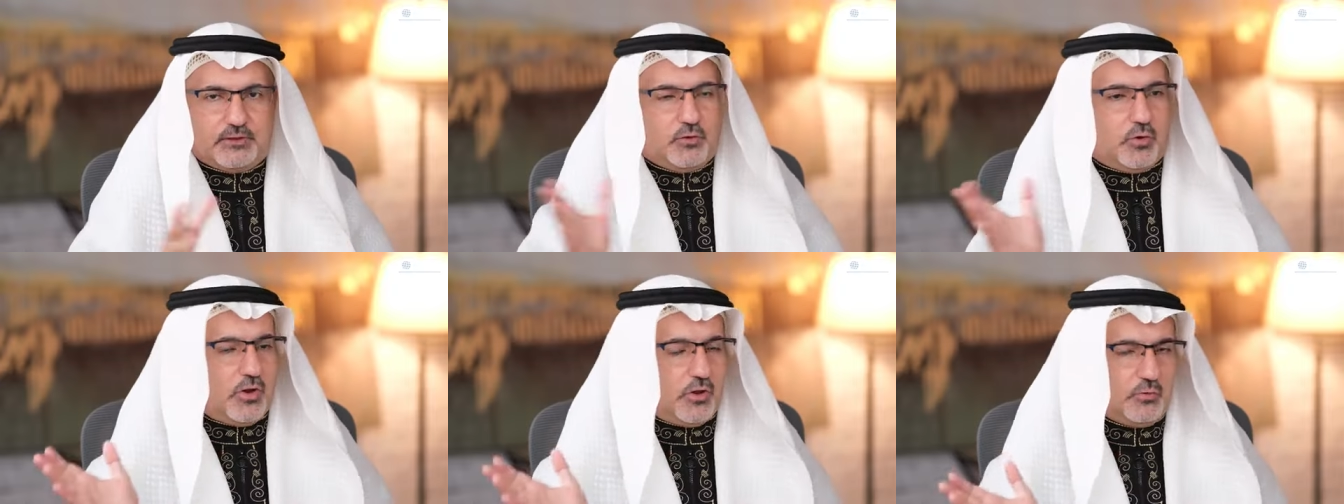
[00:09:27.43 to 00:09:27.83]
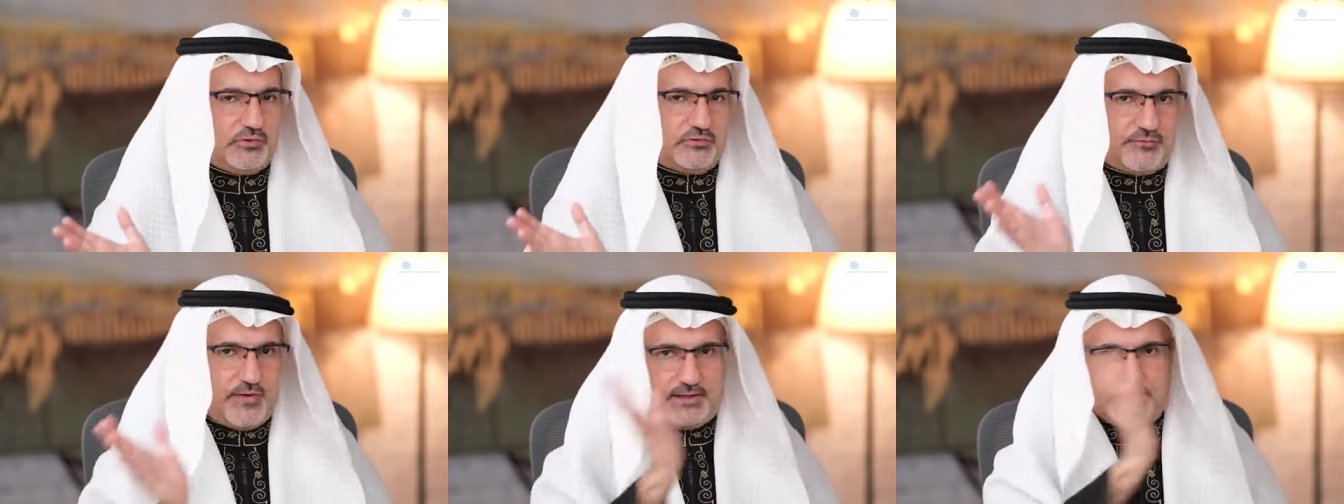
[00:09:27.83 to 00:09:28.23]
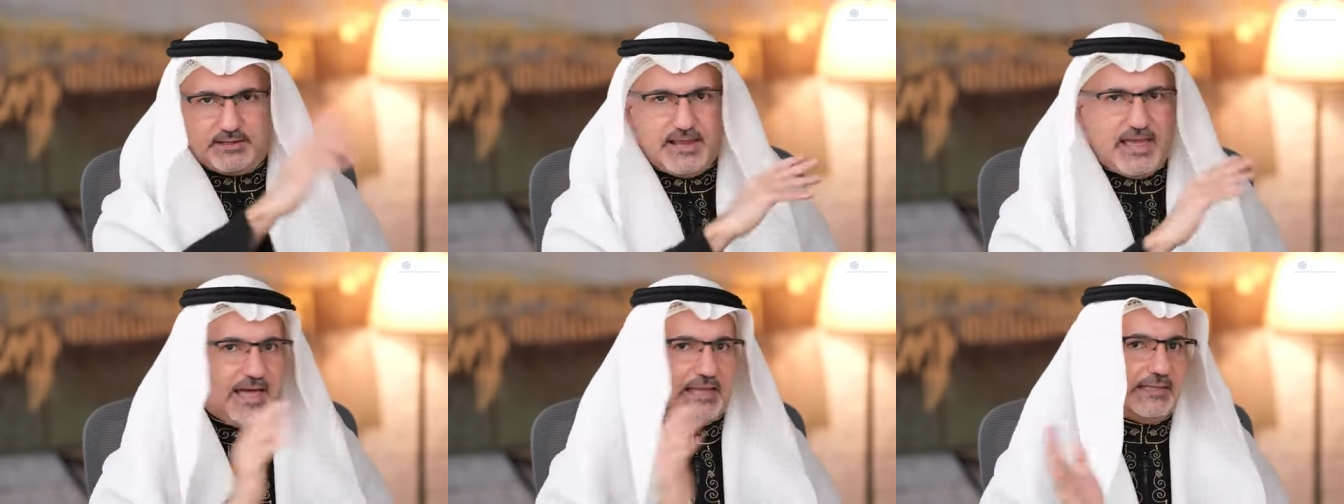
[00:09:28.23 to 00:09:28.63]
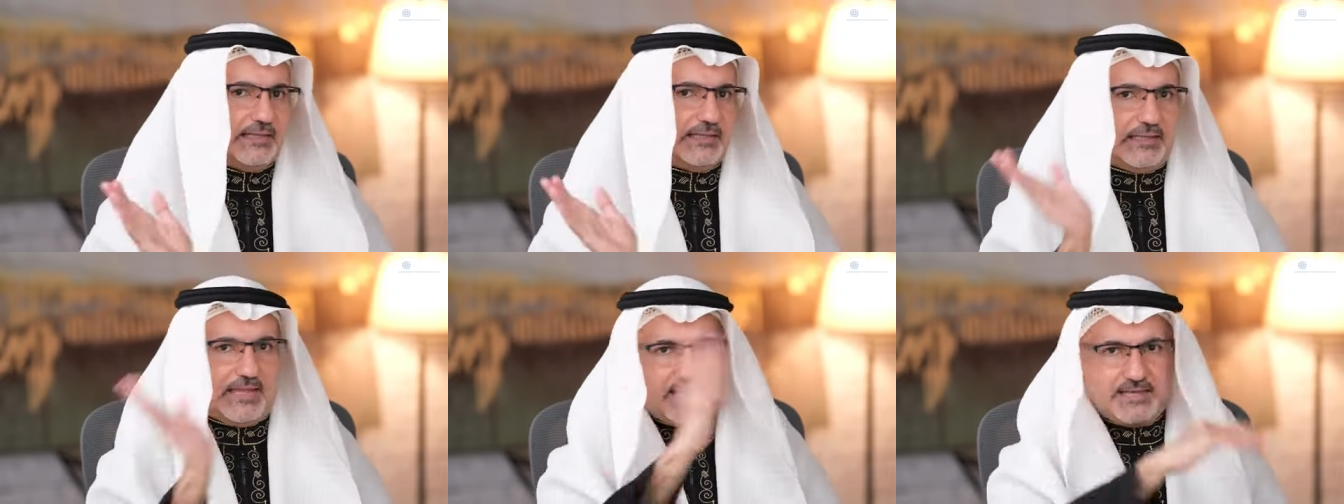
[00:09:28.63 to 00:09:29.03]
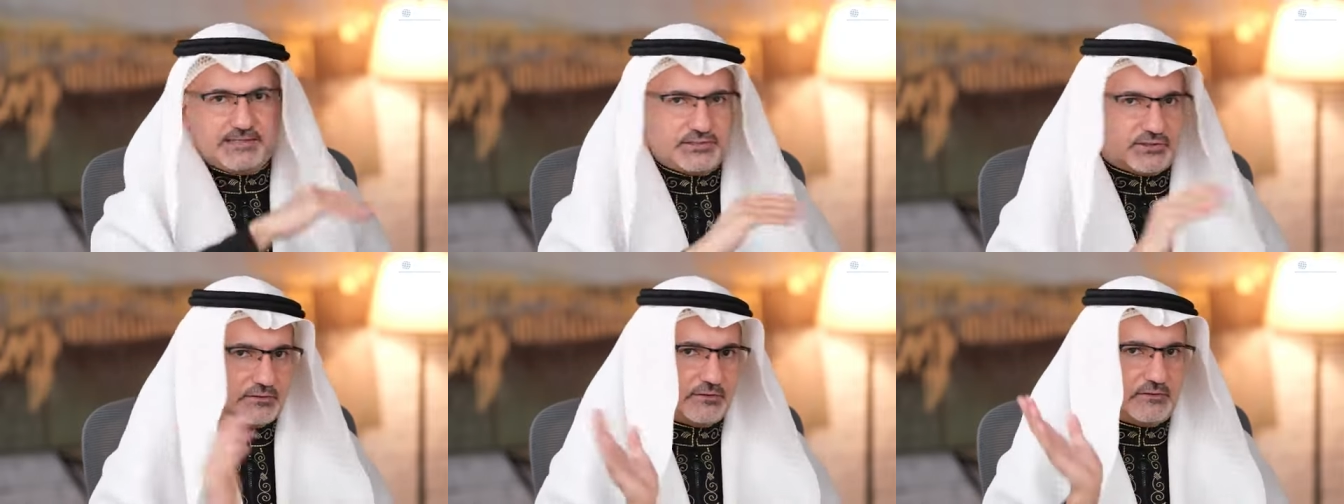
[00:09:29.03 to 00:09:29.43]
you'll always find it a
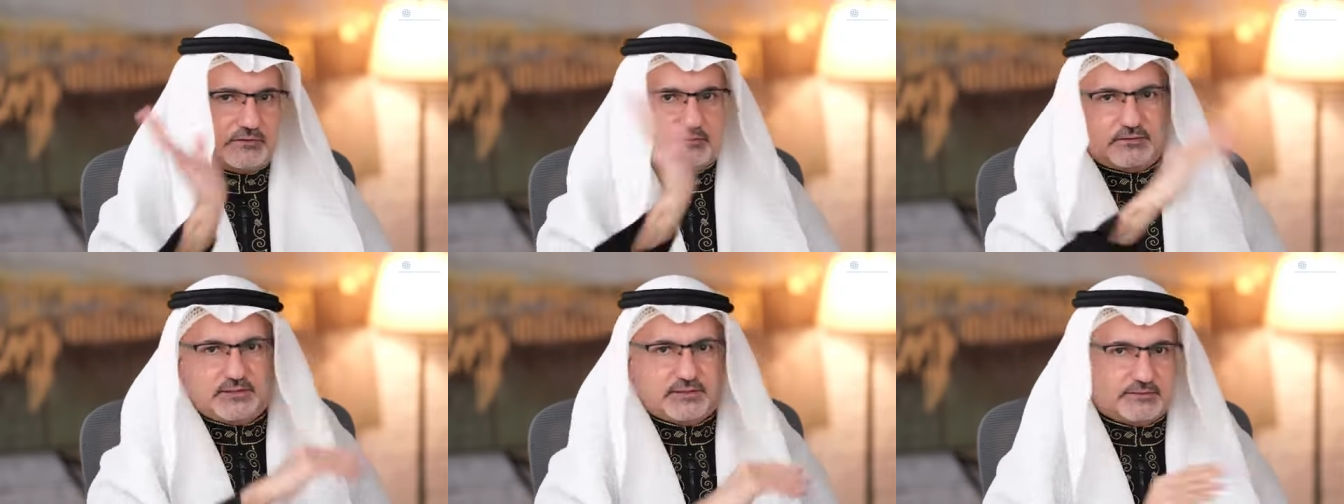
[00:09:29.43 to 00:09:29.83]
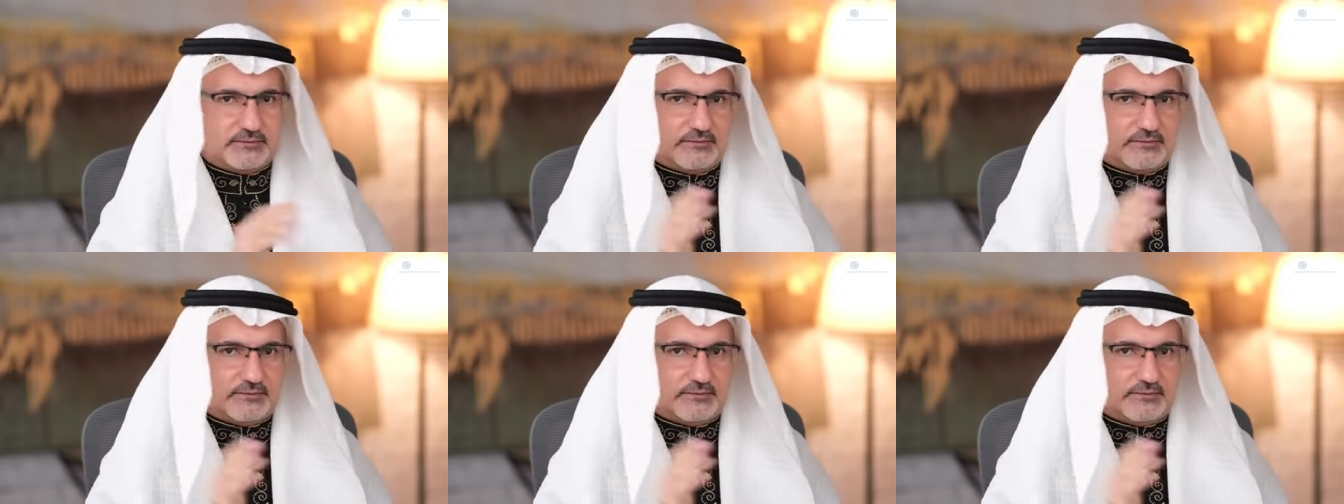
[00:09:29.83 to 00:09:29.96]
later